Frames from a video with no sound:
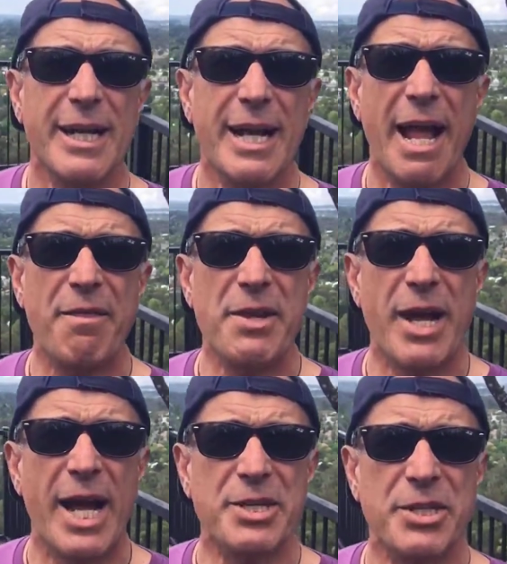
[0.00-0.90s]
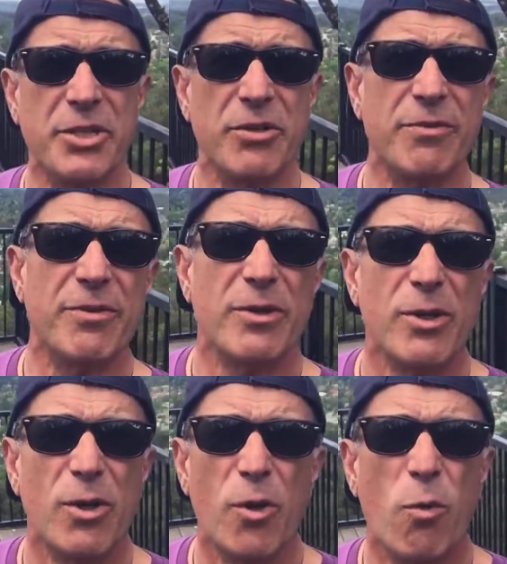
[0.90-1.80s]
And then you ask yourself,
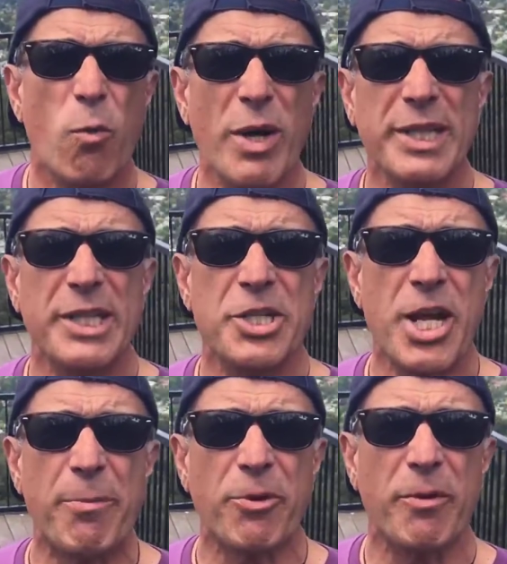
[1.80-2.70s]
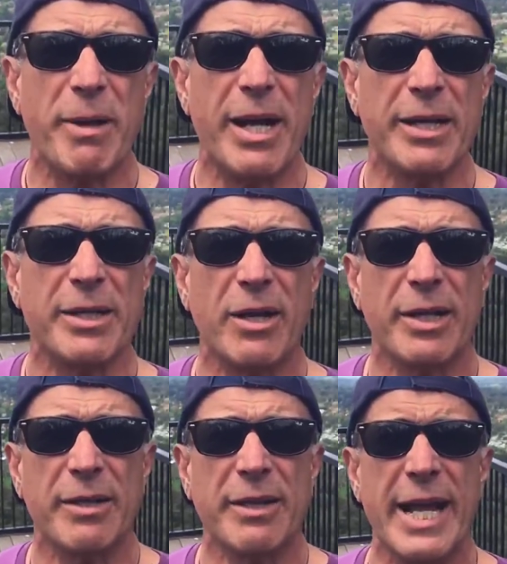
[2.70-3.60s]
what is this chapter about?
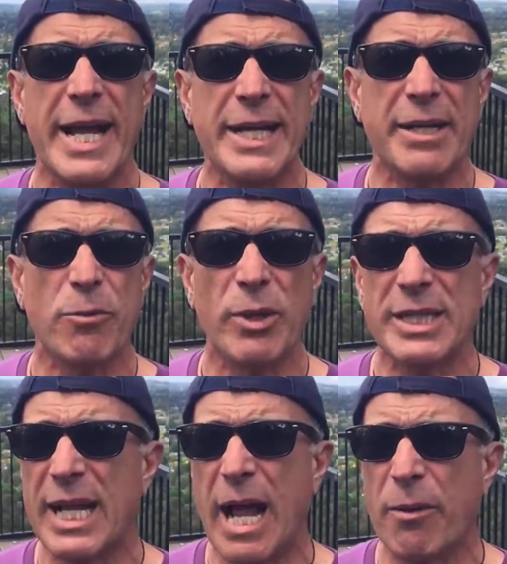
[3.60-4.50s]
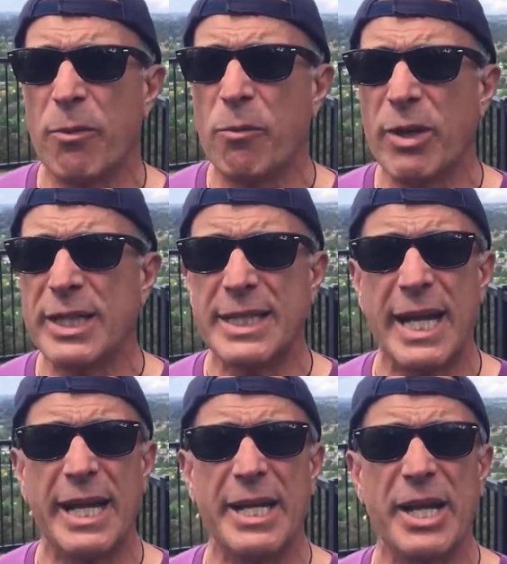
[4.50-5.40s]
Like the heading, what does
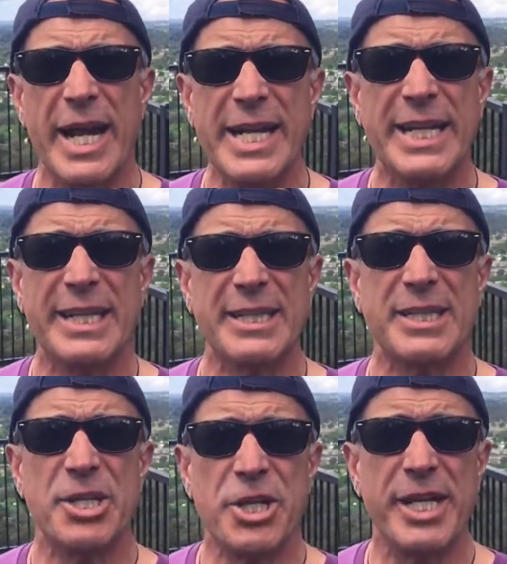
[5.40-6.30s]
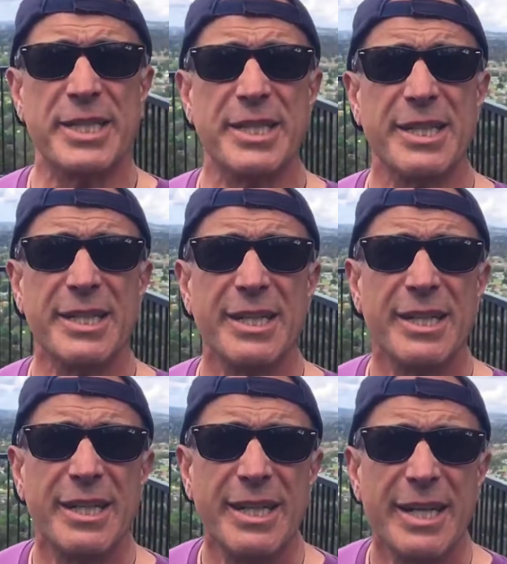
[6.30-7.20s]
the heading suggest?
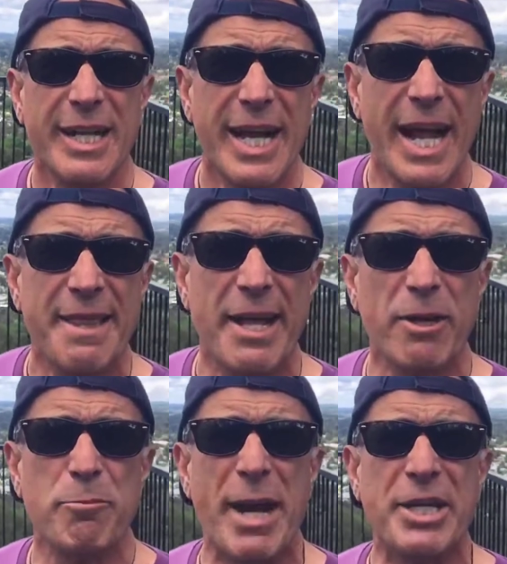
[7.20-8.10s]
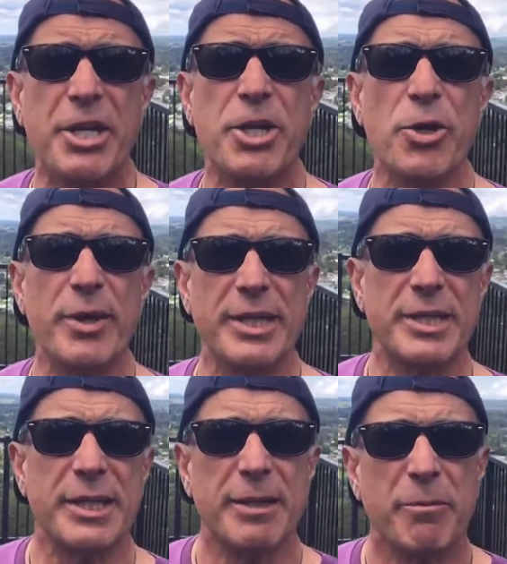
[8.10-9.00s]
And that'll make you
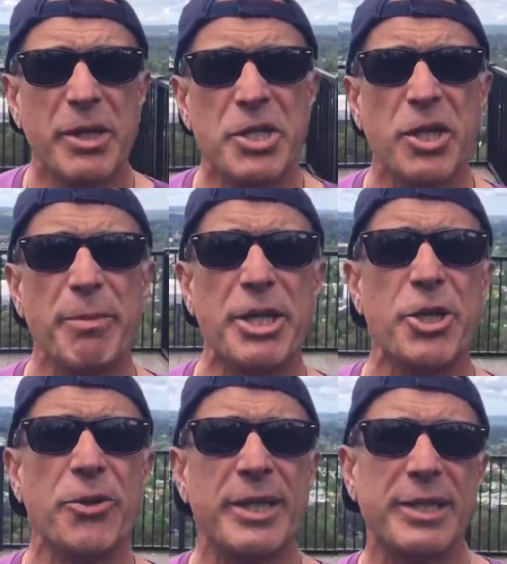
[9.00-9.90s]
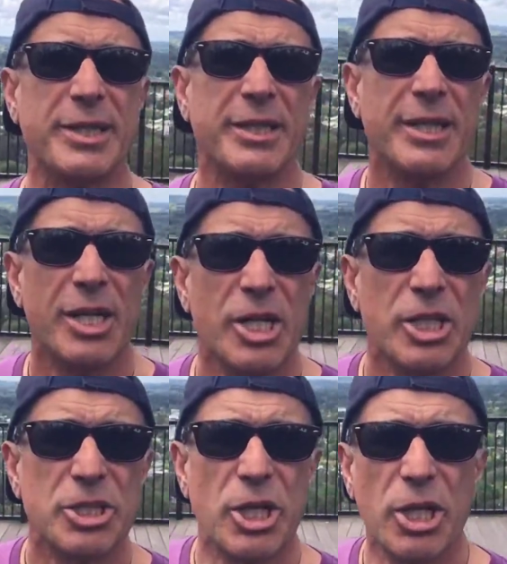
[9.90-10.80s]
curious. Because you've got to be curious.
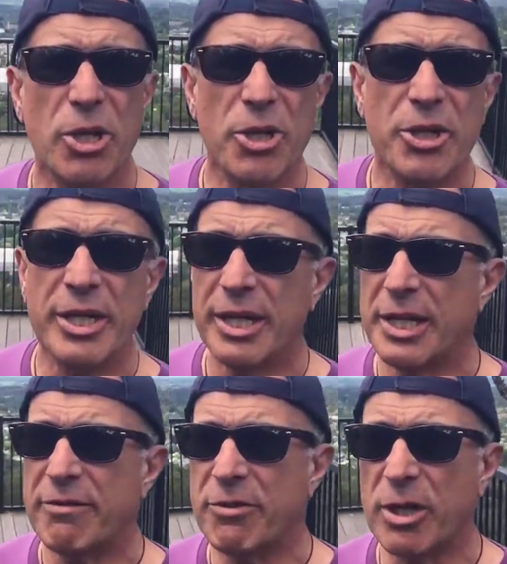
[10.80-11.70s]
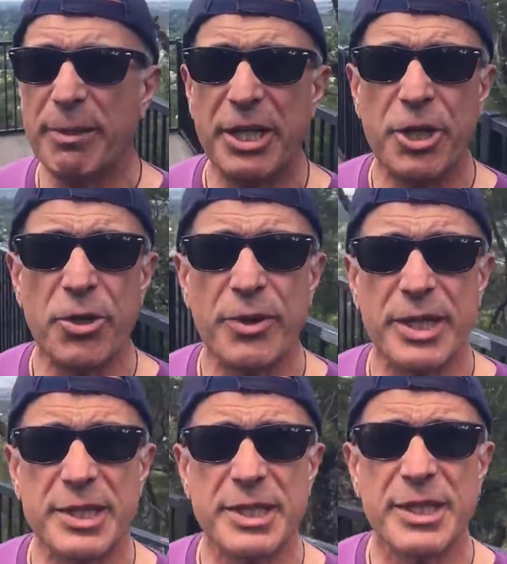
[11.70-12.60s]
To learn, you've got to be
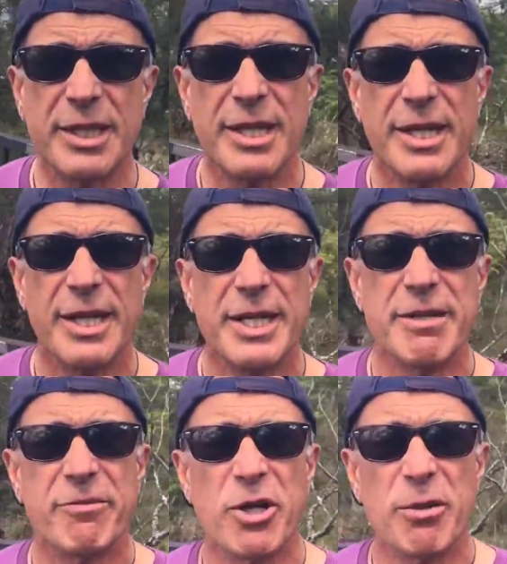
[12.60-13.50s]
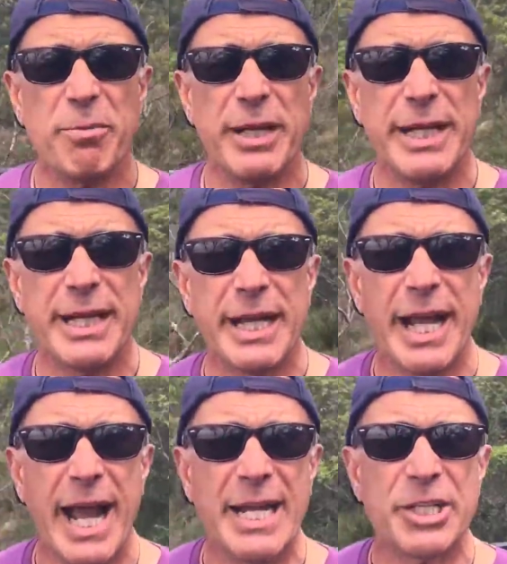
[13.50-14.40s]
curious. You've got to be
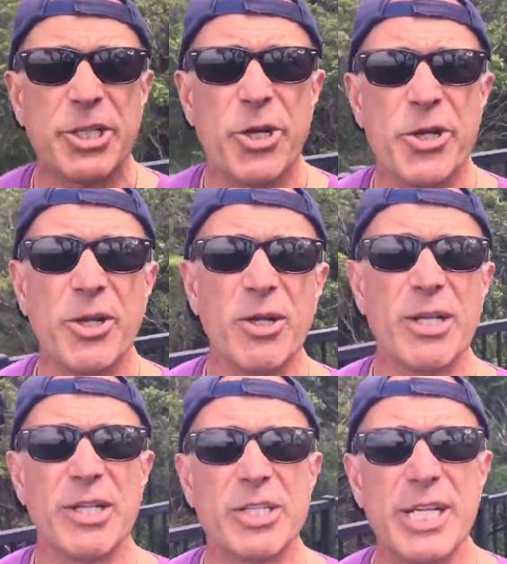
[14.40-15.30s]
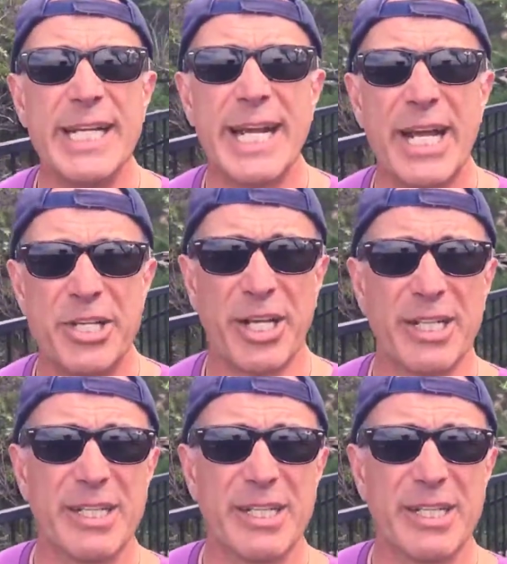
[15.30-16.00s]
an eternal teenager.